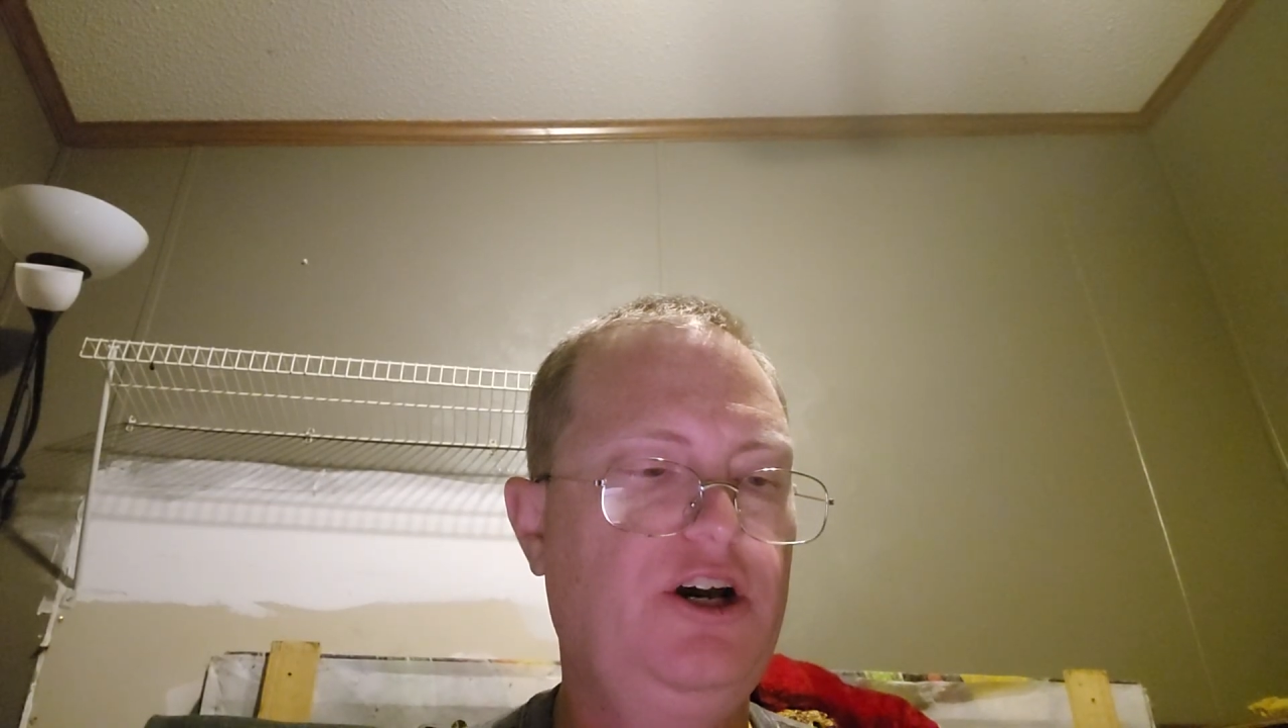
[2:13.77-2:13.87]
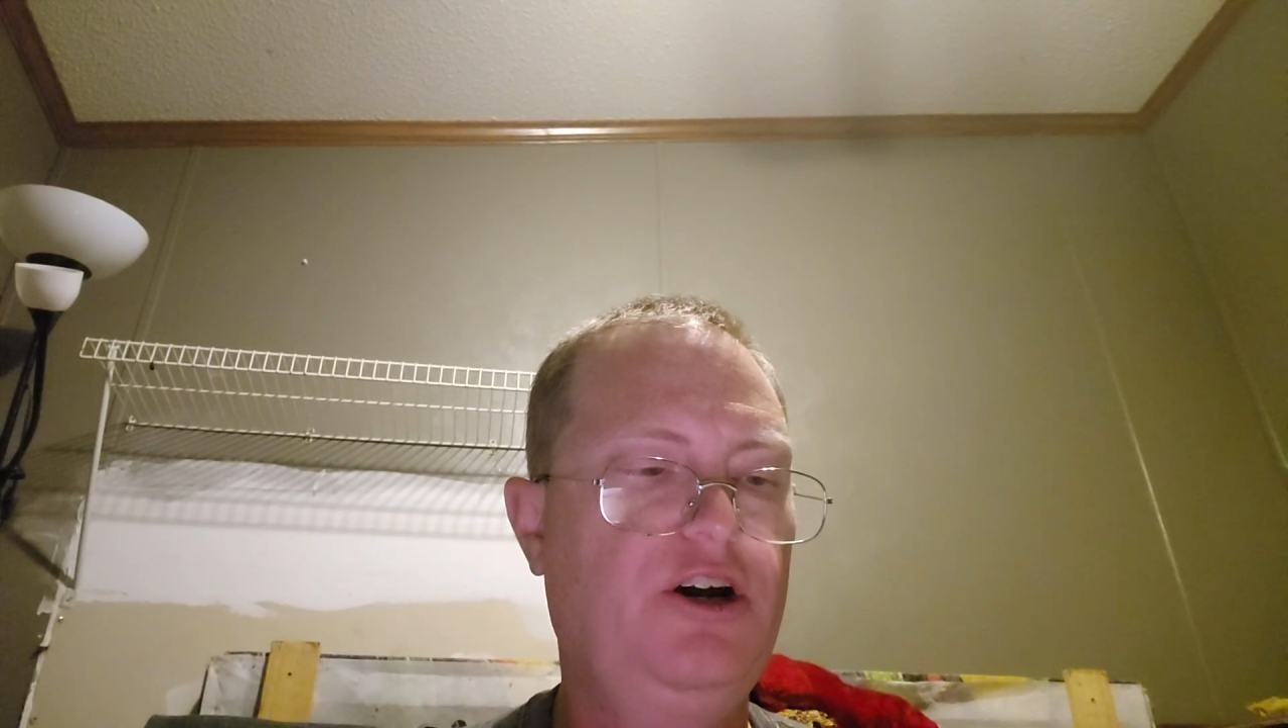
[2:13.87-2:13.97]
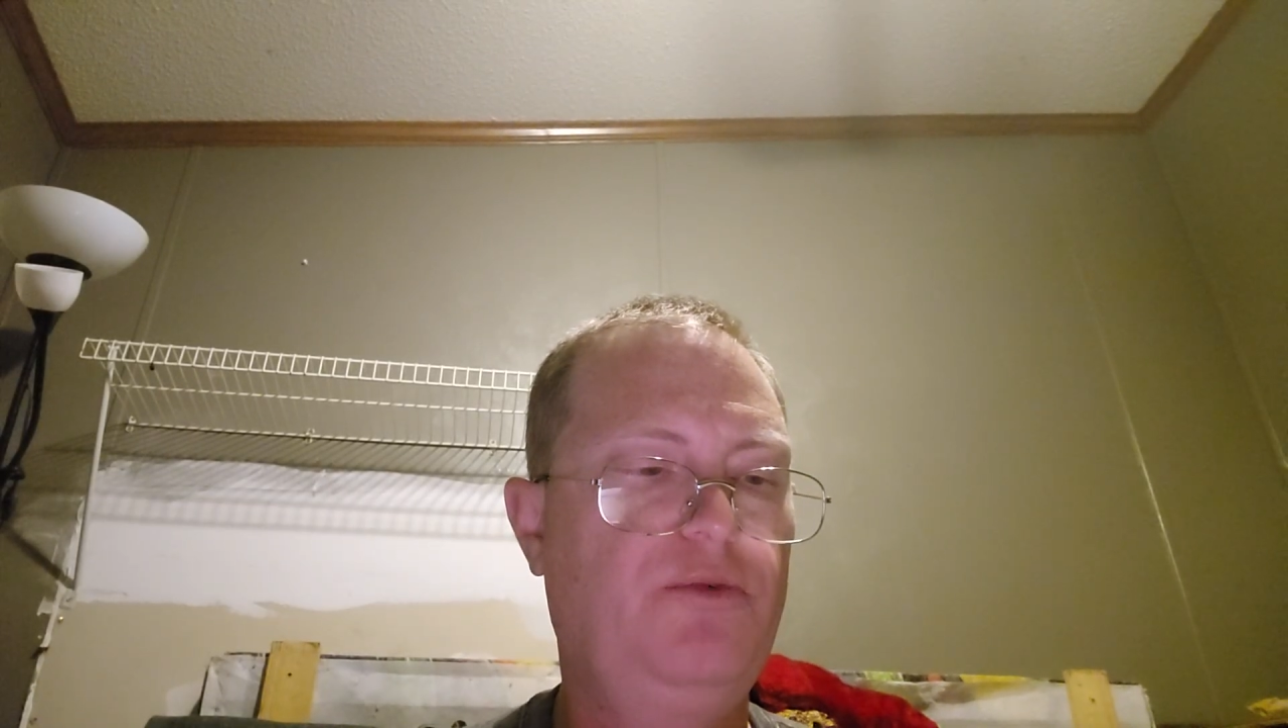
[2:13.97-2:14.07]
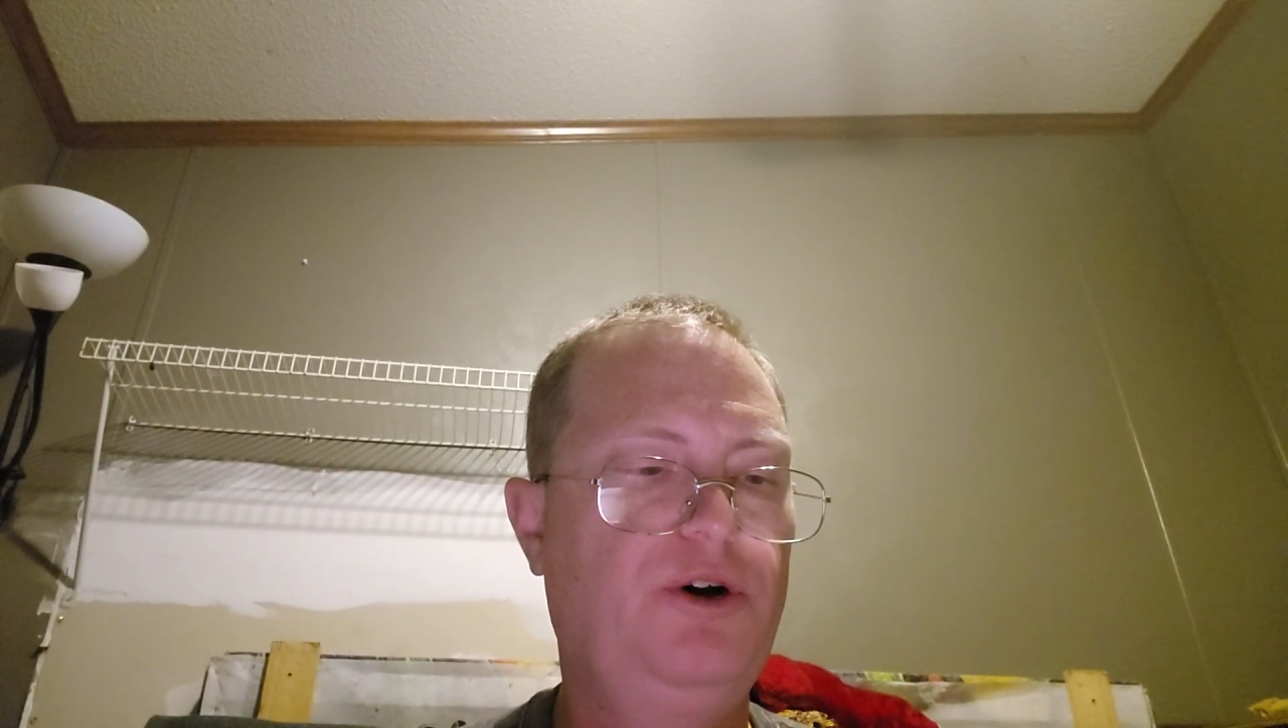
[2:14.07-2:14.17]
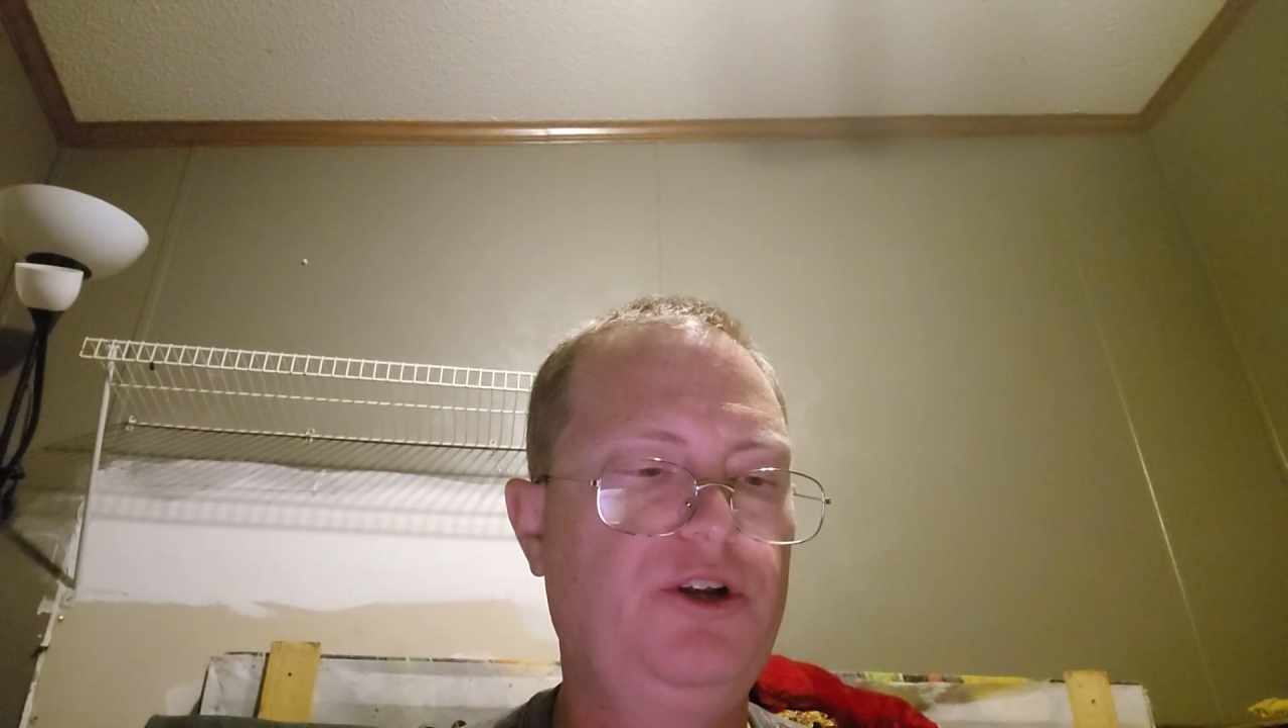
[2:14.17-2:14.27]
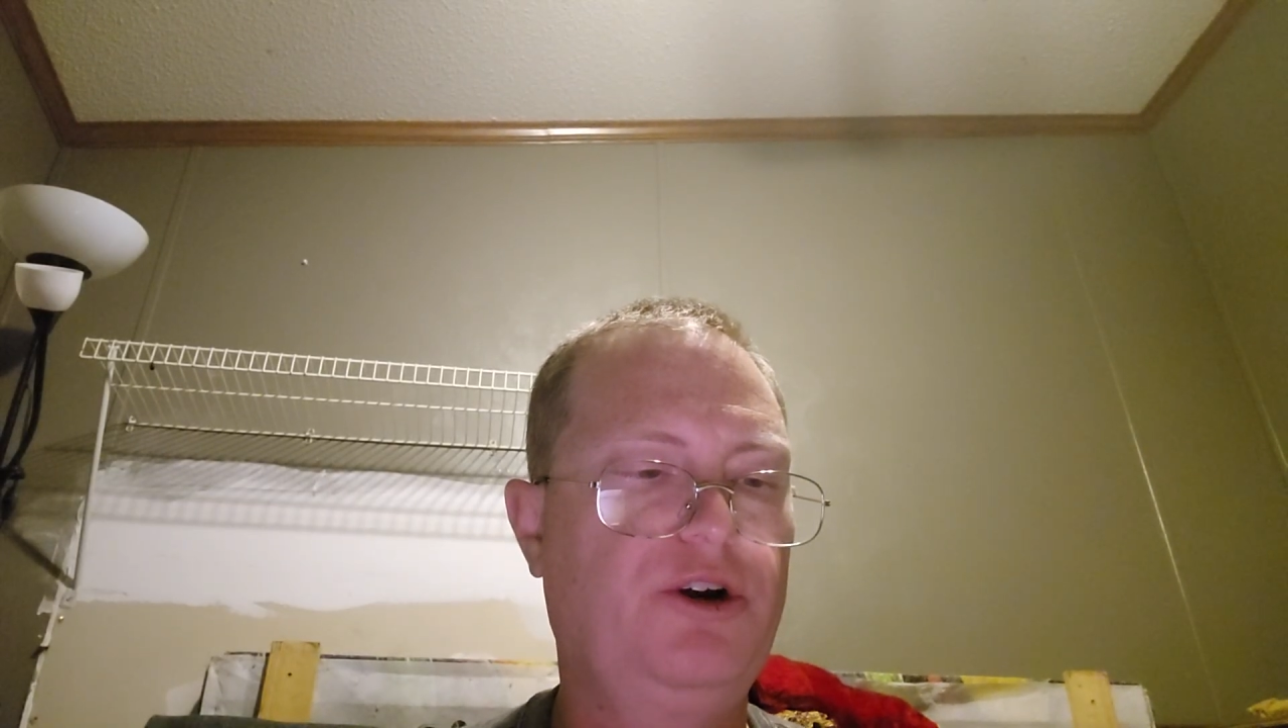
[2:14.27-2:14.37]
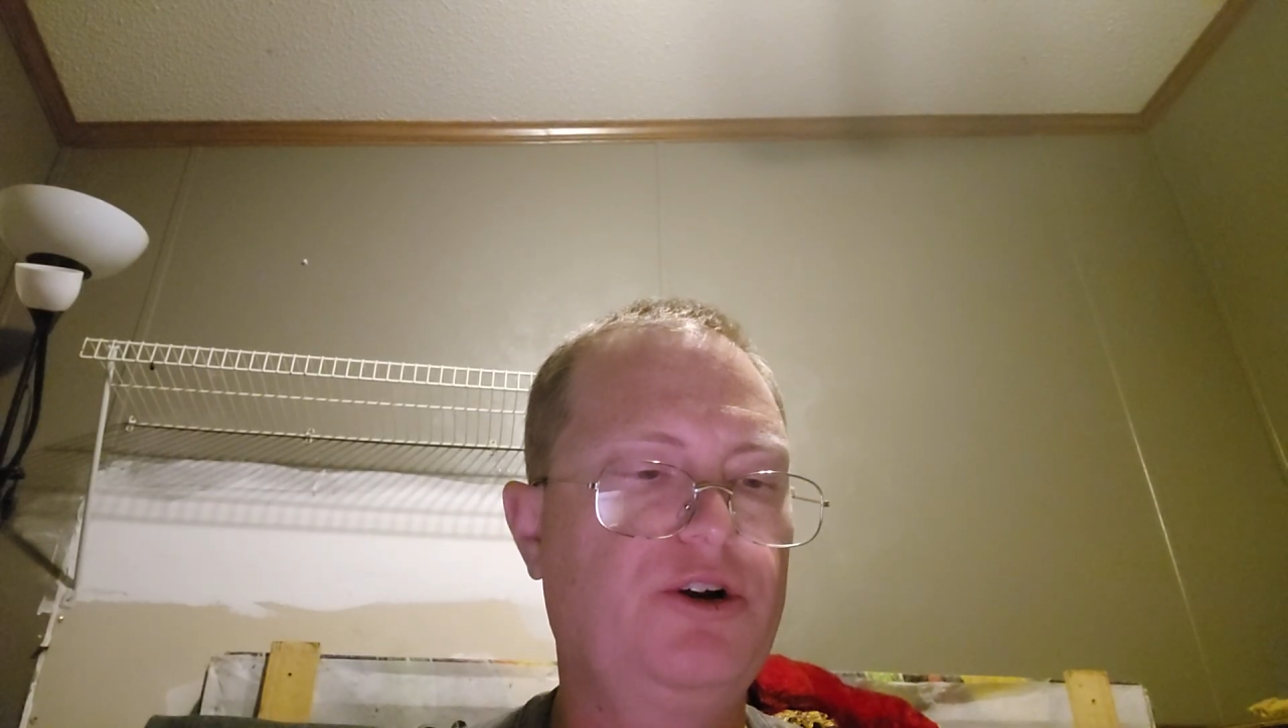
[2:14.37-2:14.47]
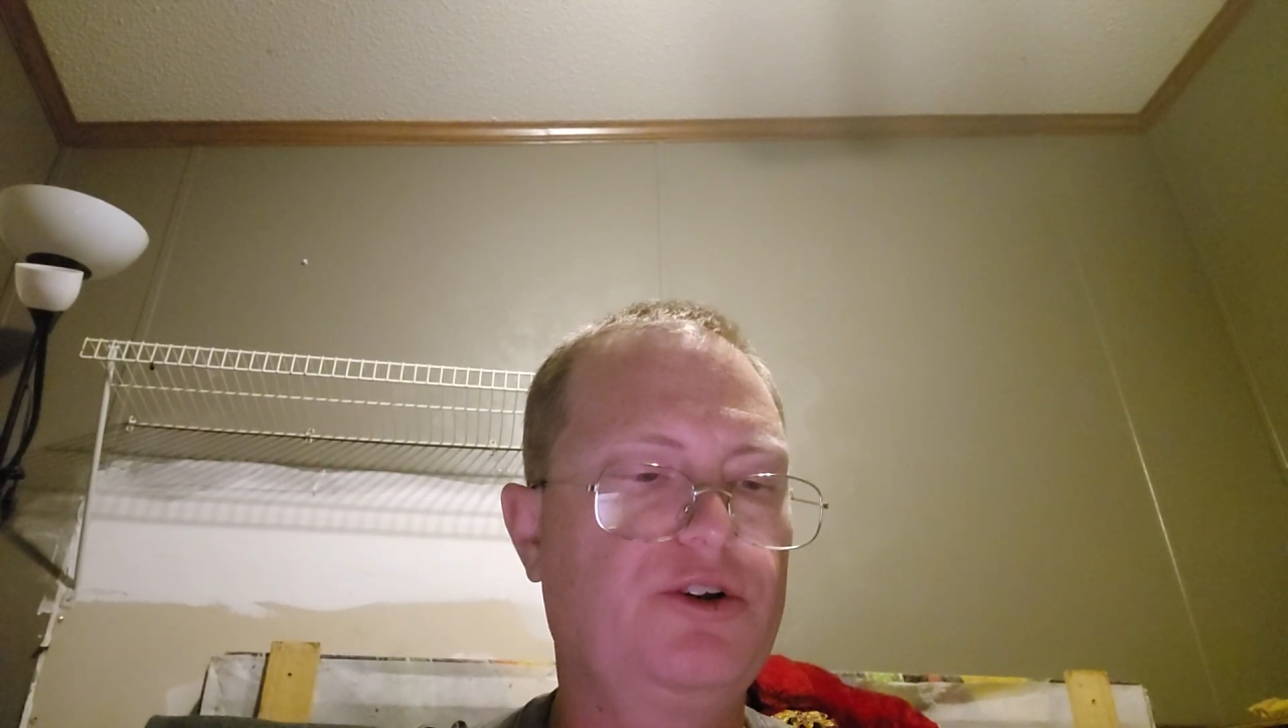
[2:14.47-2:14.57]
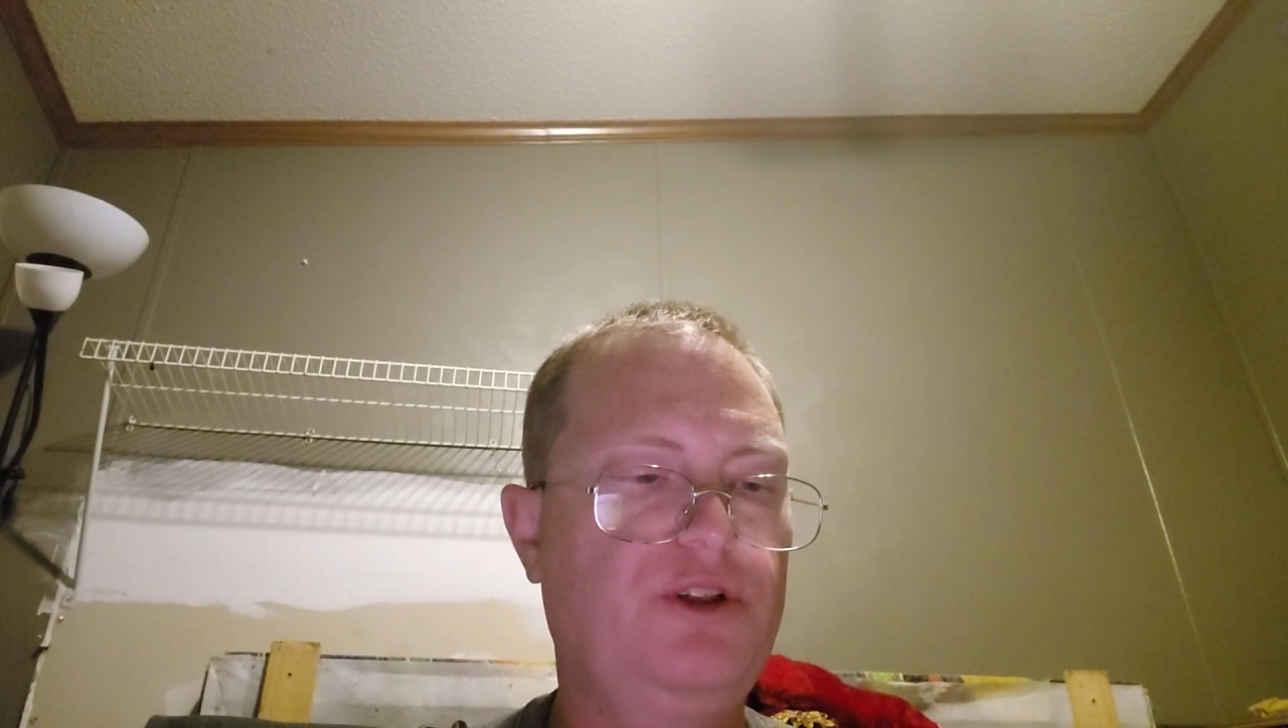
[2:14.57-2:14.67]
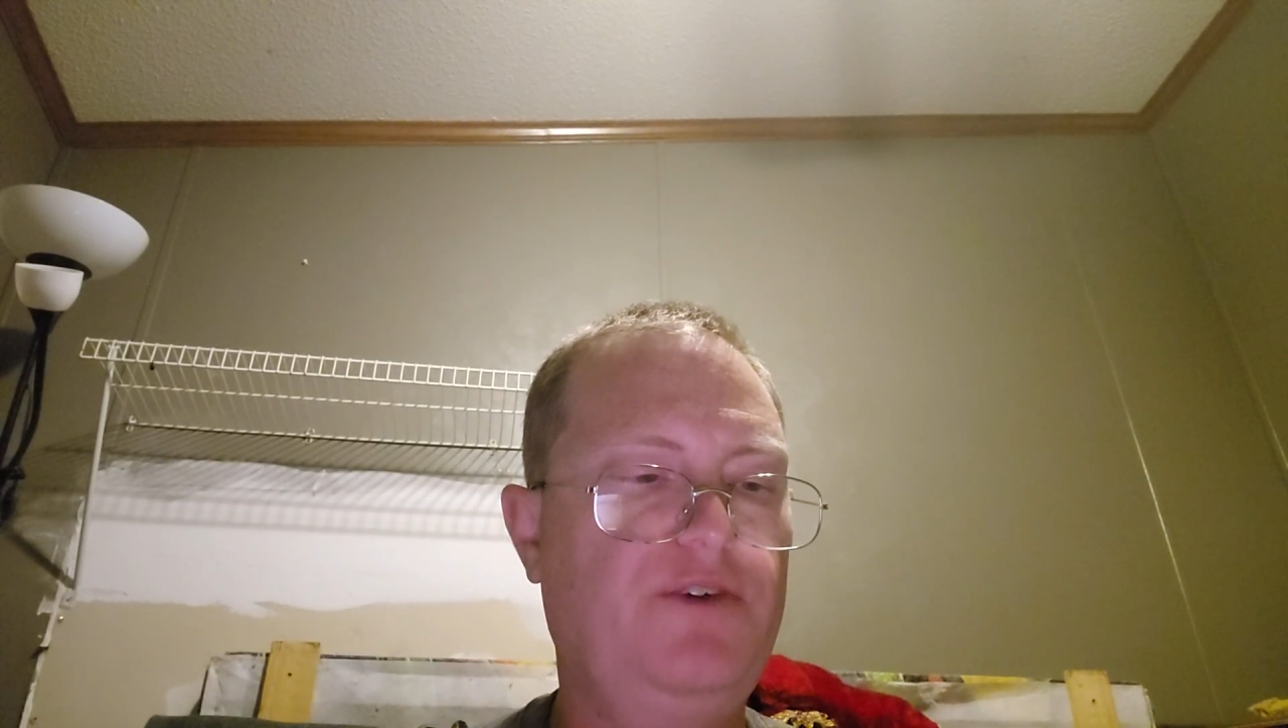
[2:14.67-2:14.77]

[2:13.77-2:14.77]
One article